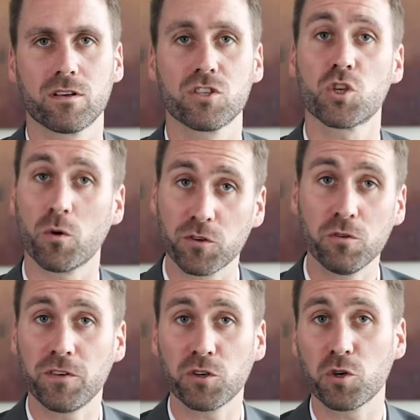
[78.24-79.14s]
So if
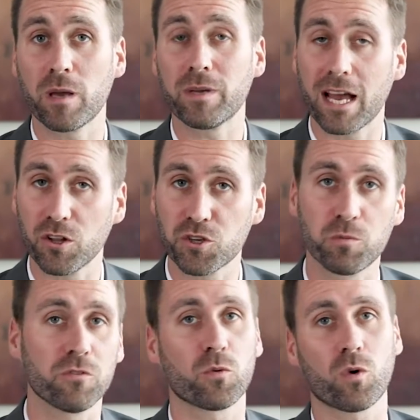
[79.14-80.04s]
you feel you may be
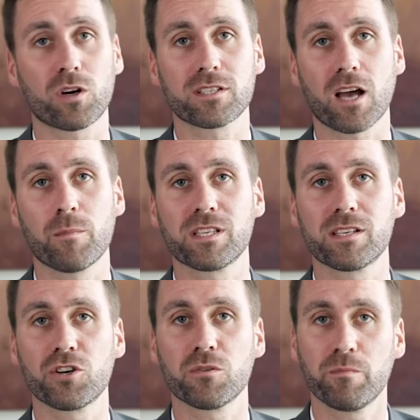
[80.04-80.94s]
eligible for workers'
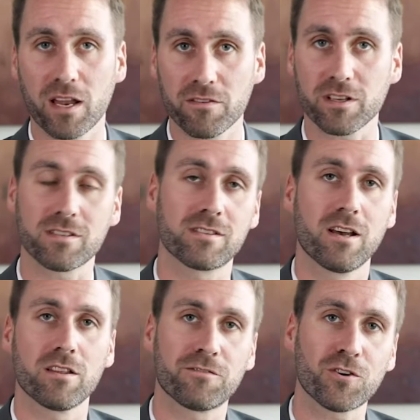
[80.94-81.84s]
compensation
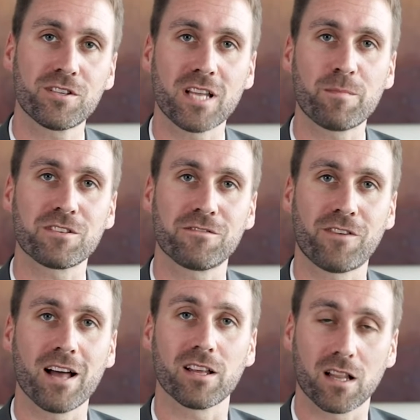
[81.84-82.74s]
benefits, the first step is to
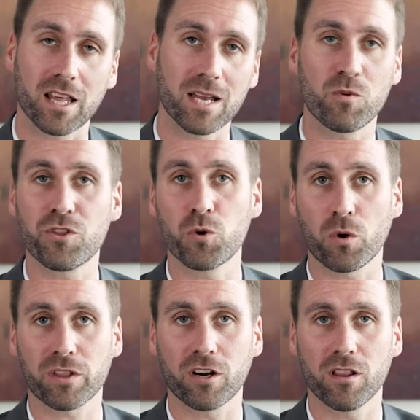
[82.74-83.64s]
file a claim with the
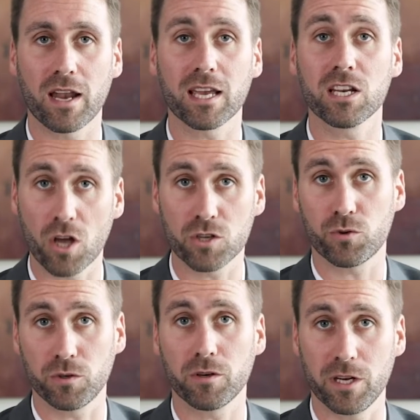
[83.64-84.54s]
North Carolina
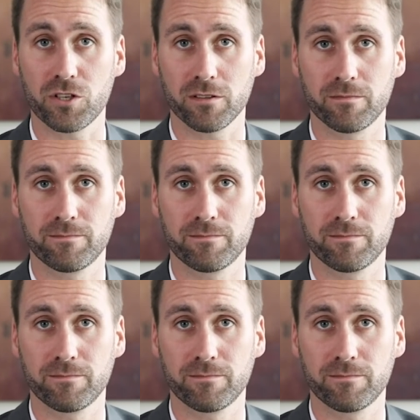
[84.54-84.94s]
Industrial Commission.